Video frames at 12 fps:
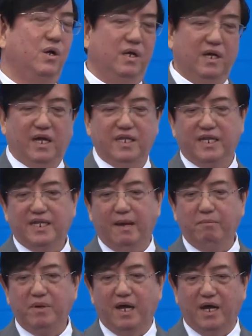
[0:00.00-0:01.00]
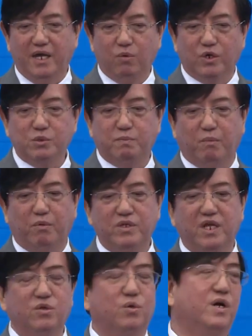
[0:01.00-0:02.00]
At the time, he was promoted
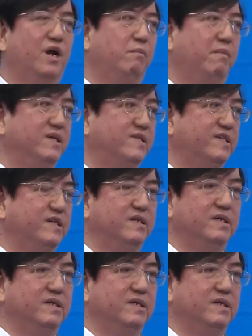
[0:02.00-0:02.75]
to Crown Master.